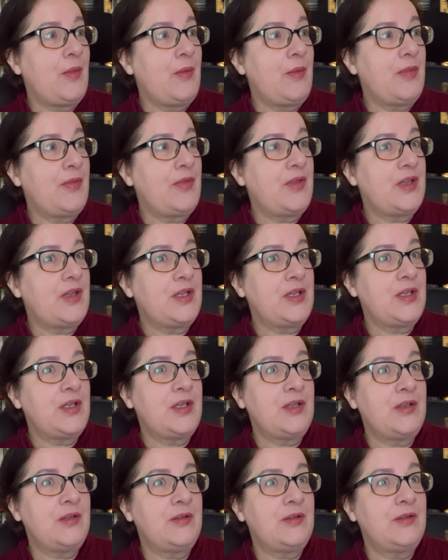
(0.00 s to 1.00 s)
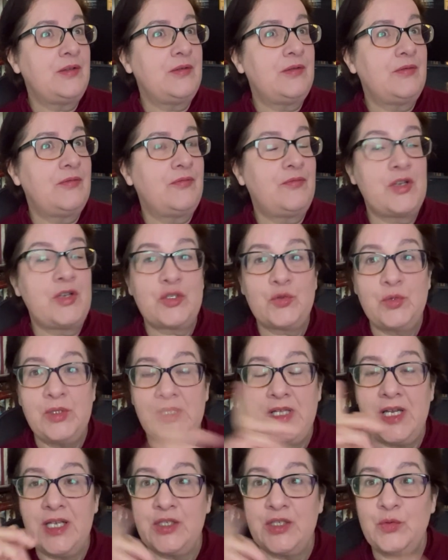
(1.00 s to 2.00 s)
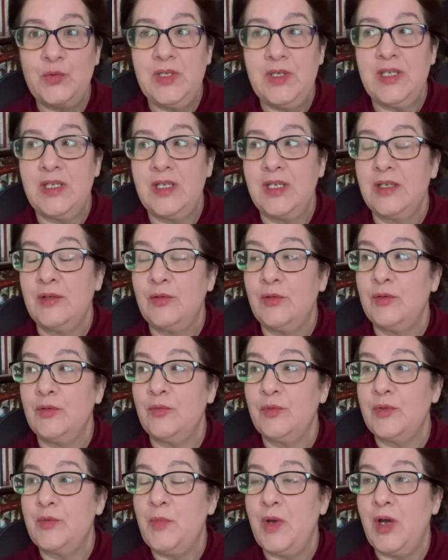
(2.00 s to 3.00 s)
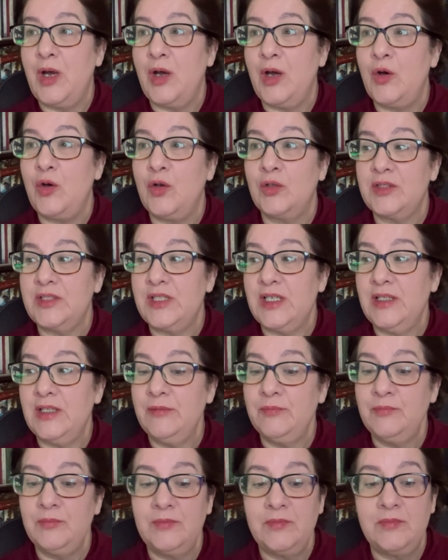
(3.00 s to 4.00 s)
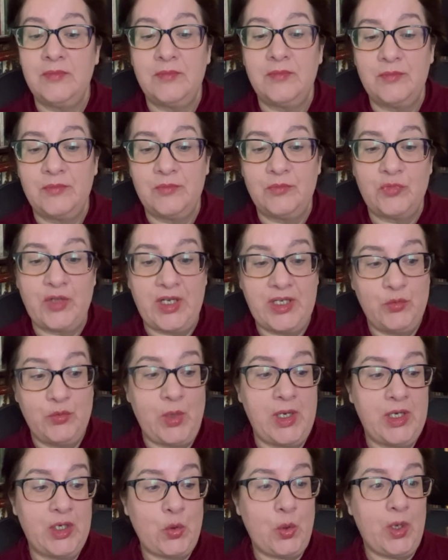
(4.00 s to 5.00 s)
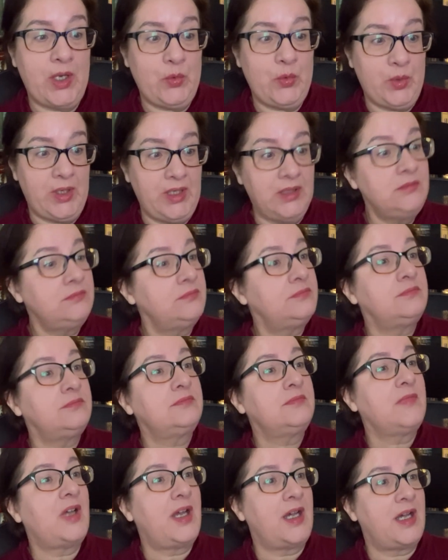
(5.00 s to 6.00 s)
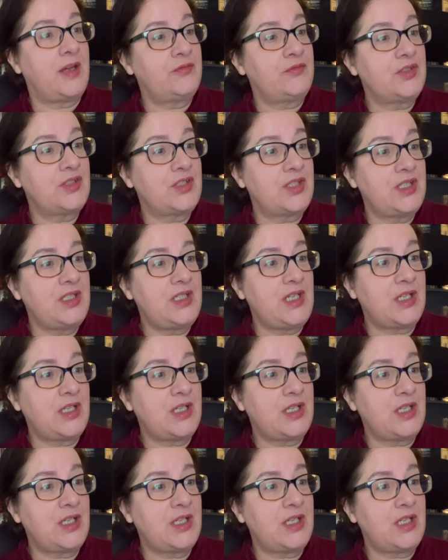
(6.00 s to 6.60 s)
The first week last week with my holiday, writing went quite well, I have to say.